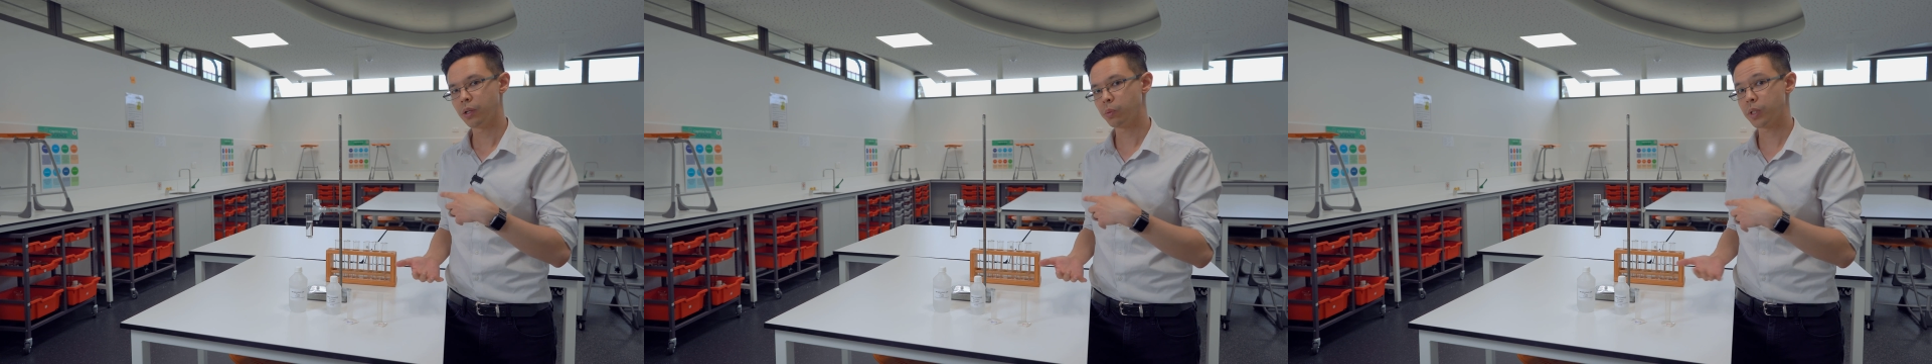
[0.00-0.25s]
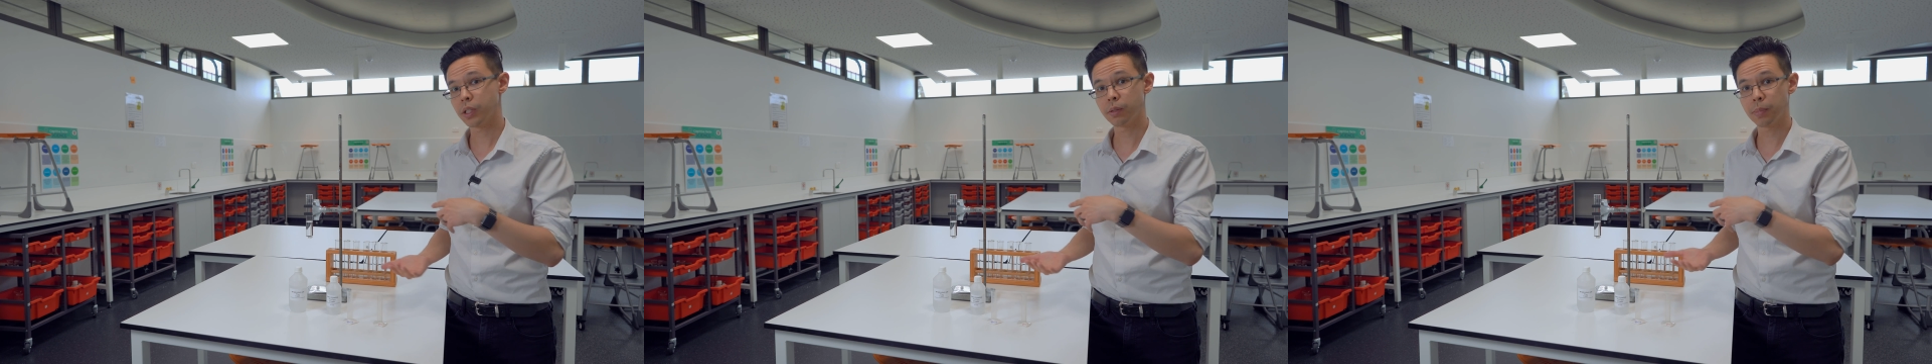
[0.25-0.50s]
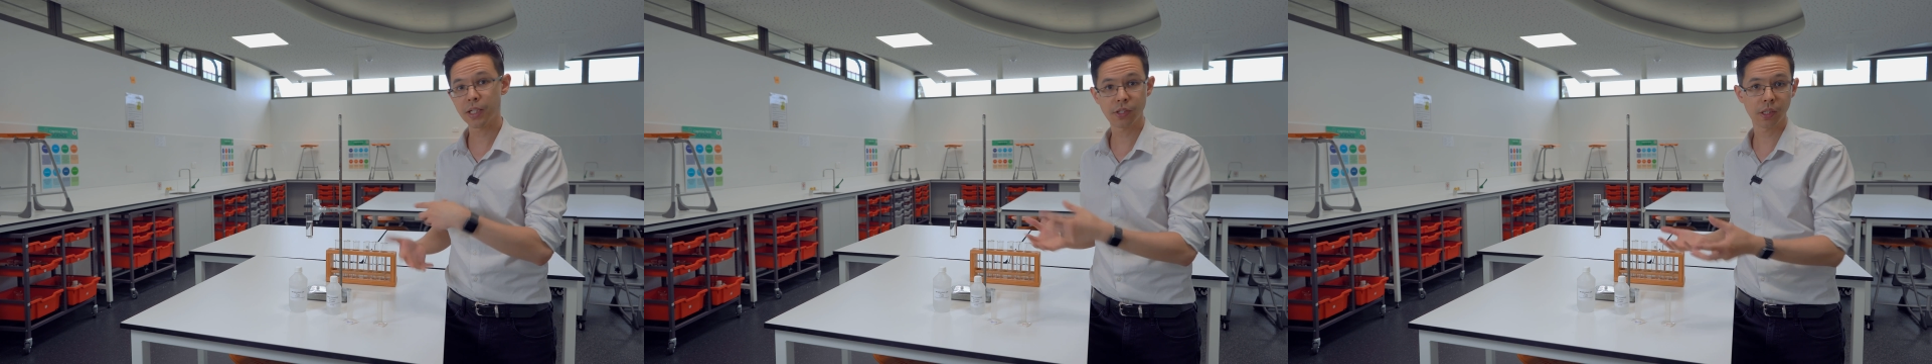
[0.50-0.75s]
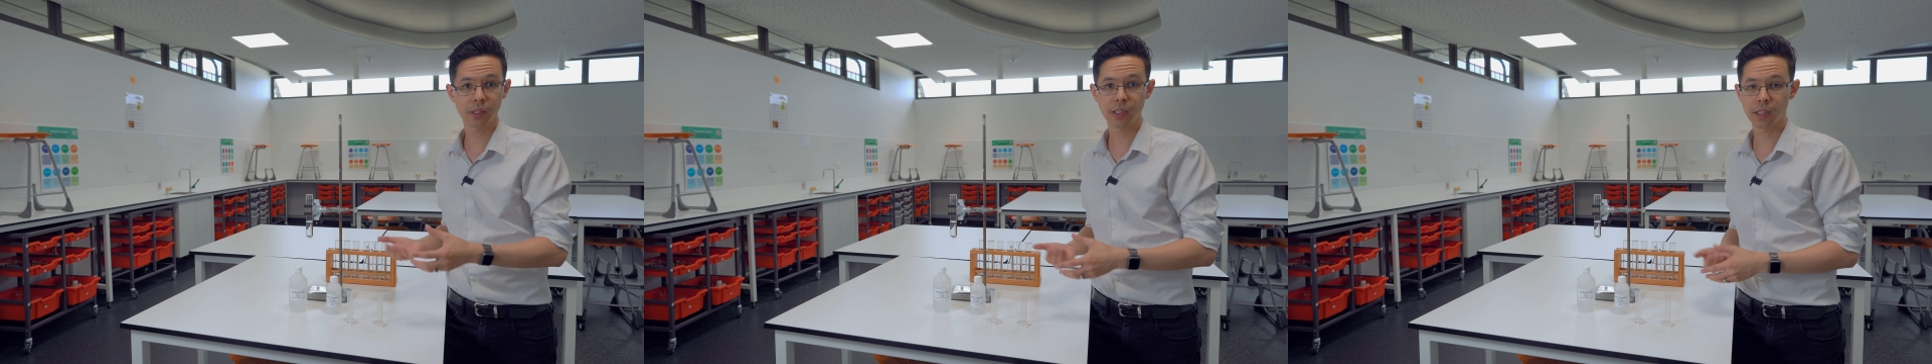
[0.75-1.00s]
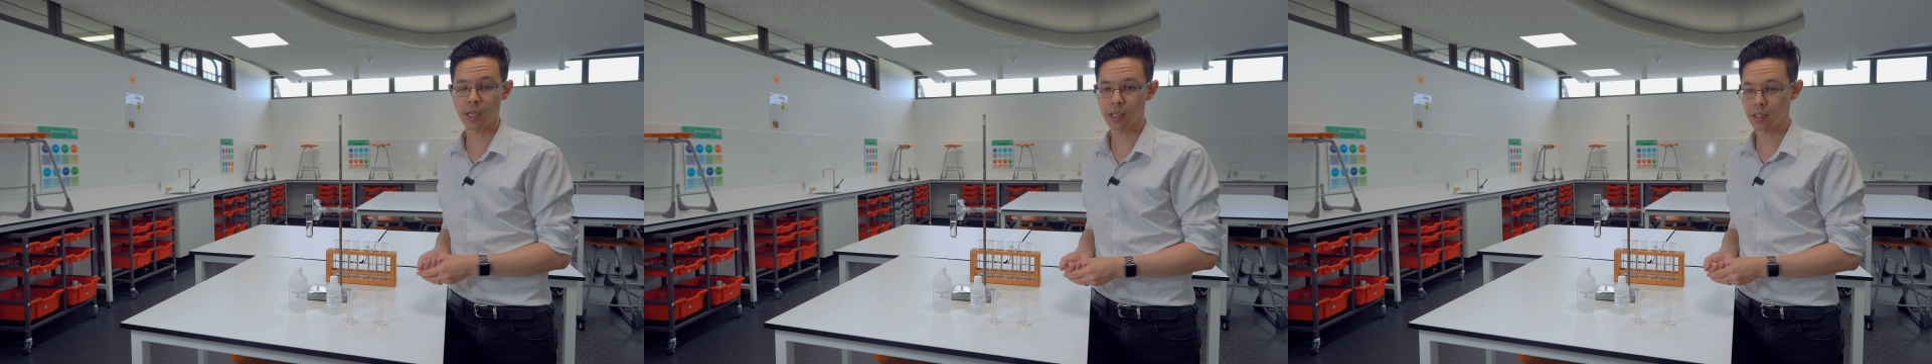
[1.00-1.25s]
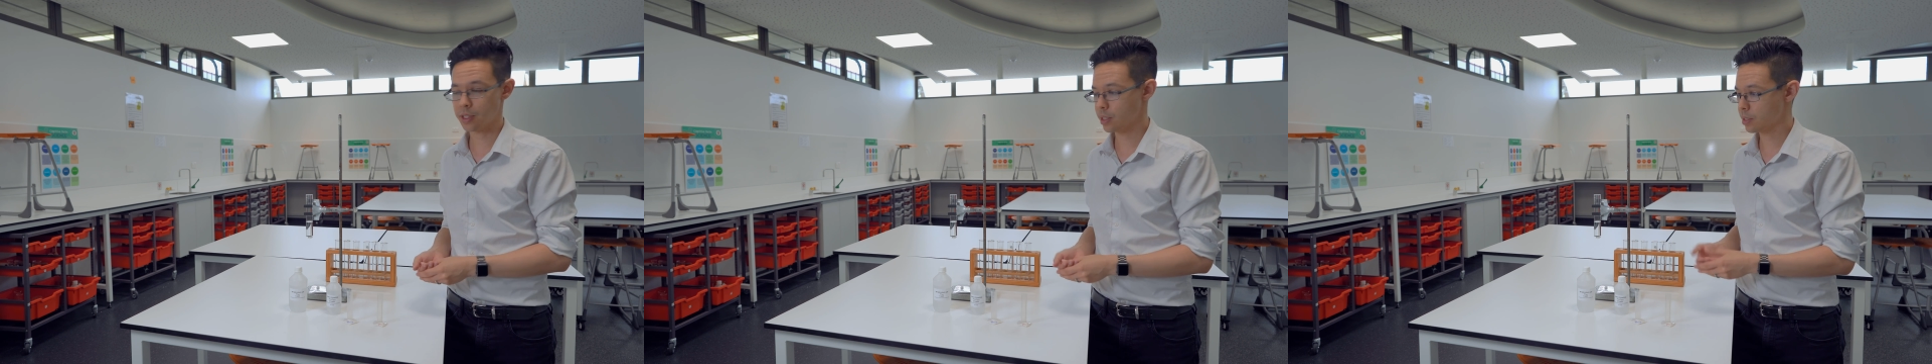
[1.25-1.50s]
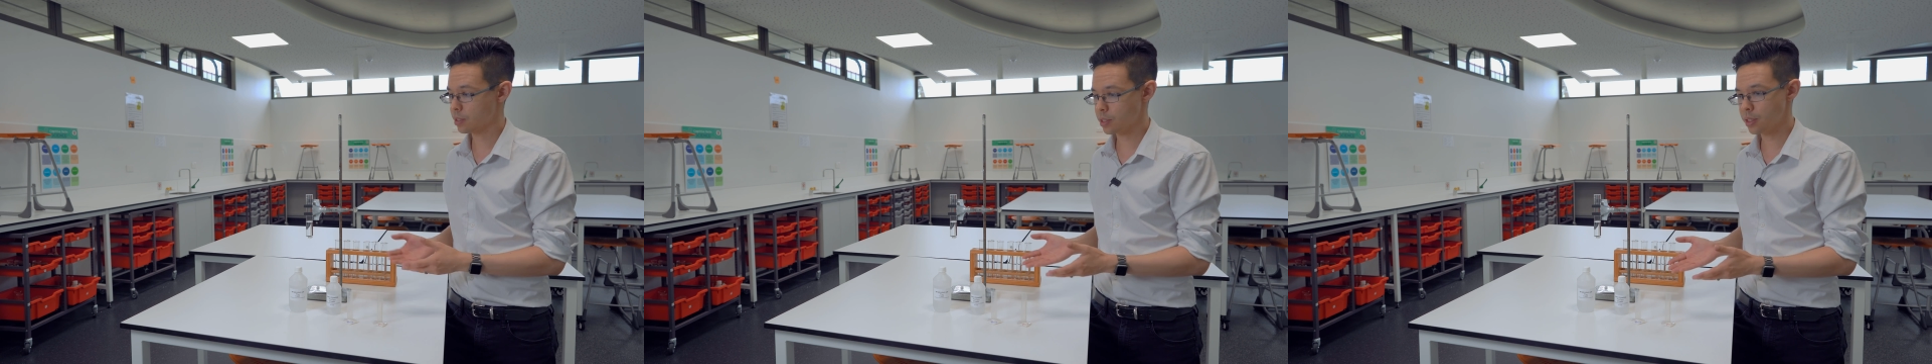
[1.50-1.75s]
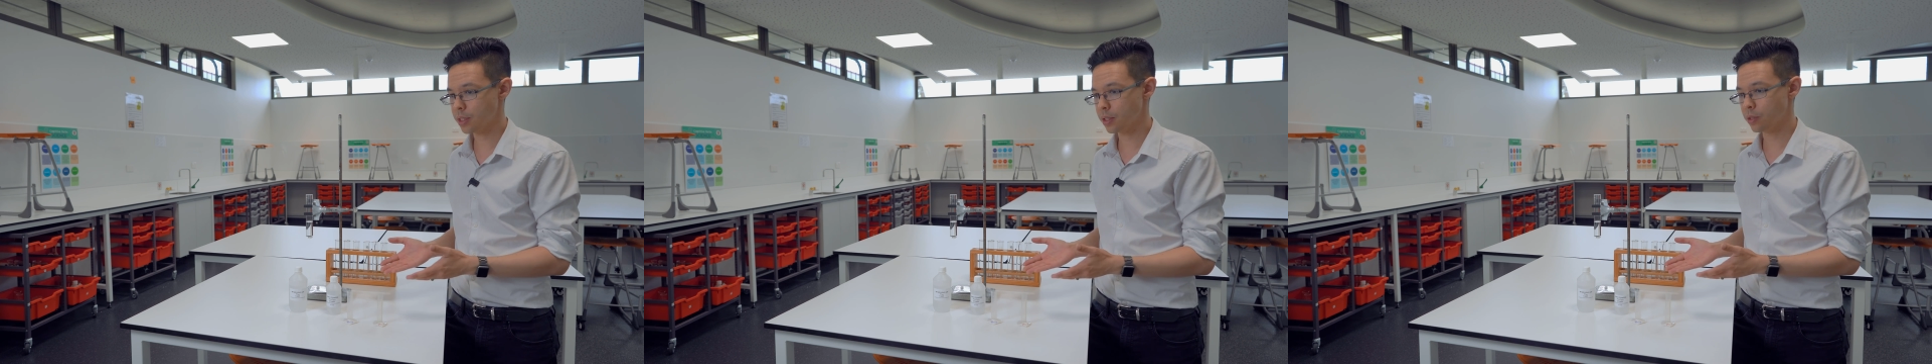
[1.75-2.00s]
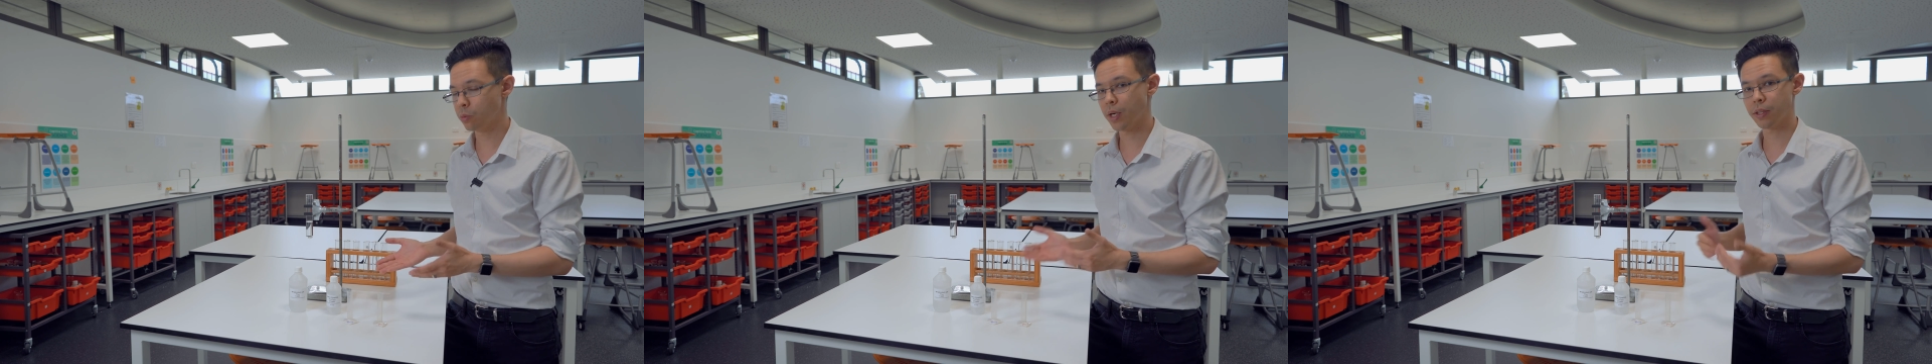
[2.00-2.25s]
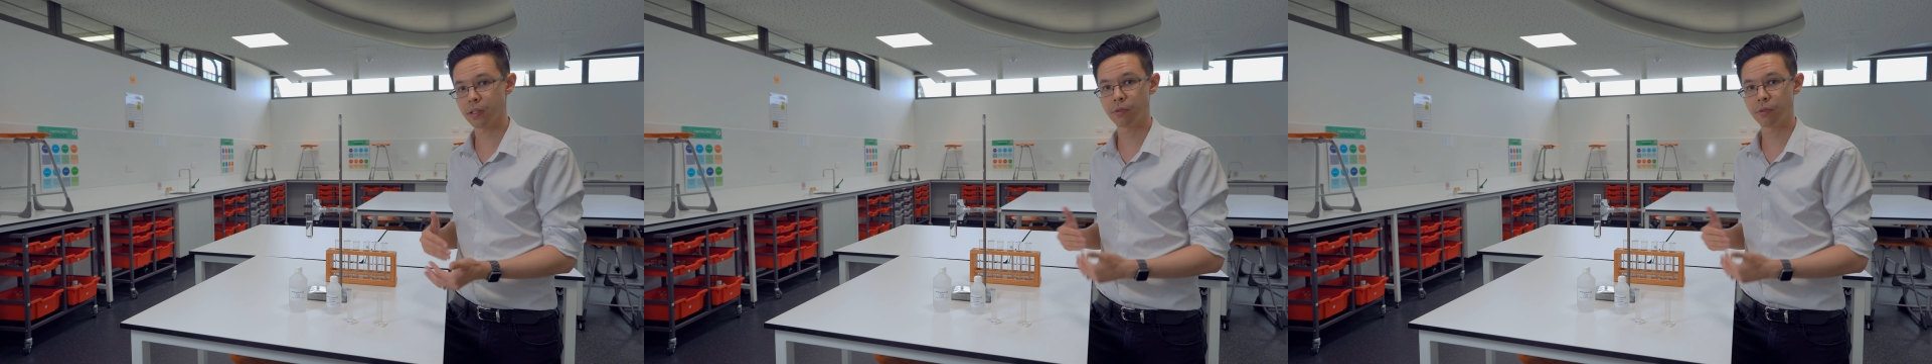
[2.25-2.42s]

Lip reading: We basically can see whether